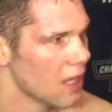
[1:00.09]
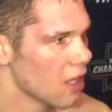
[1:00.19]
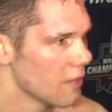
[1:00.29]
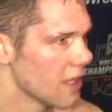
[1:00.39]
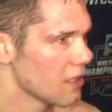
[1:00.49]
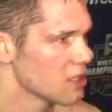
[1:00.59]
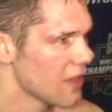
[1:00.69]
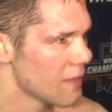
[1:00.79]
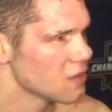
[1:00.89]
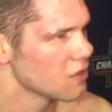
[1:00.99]
if not All-American
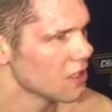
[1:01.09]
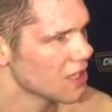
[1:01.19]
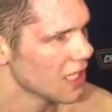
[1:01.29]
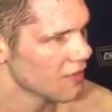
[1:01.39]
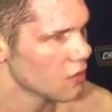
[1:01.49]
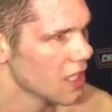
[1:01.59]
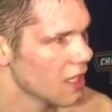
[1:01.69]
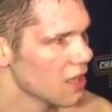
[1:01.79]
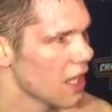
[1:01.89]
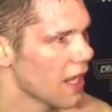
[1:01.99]
stuff happens, so you can think of those
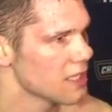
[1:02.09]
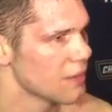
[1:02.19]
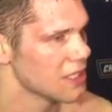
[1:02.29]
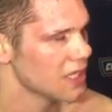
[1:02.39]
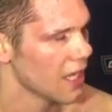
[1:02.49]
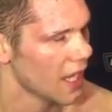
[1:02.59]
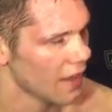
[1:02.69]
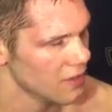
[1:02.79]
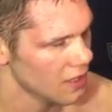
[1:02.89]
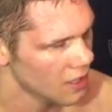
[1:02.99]
kind of thoughts, but you just kind of
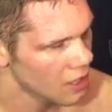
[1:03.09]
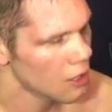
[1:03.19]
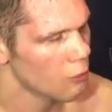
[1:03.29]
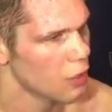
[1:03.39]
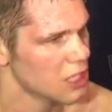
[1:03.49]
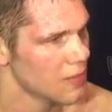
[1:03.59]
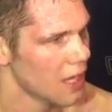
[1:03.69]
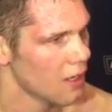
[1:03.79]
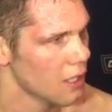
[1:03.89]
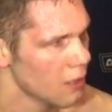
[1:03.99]
have to push them
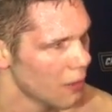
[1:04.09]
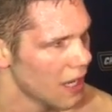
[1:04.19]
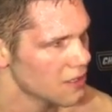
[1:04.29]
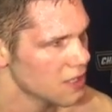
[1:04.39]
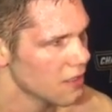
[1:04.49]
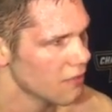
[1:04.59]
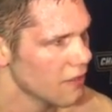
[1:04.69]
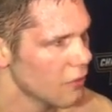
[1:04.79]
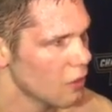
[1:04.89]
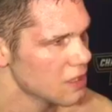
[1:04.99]
out, positive
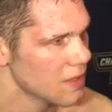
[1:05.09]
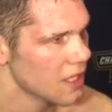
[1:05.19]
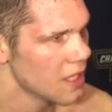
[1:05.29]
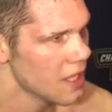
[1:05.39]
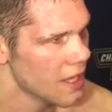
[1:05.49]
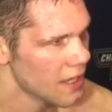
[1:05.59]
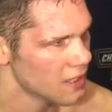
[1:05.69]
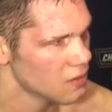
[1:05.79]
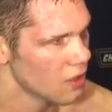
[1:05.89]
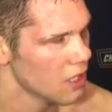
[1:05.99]
reinforcement.
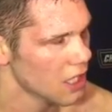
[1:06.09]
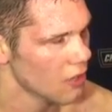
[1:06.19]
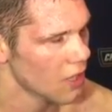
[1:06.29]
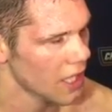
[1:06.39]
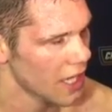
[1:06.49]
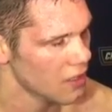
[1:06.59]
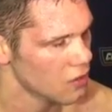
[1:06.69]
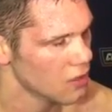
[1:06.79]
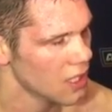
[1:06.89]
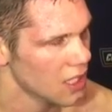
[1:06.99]
There's no thing what I got to
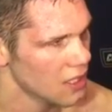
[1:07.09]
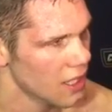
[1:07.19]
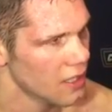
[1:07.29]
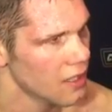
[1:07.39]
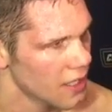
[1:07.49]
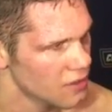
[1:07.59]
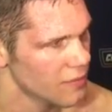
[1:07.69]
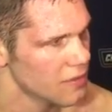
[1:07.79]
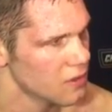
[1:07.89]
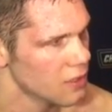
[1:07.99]
do, get it done, and that's what
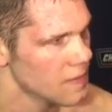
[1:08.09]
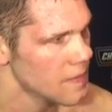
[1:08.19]
I've been doing.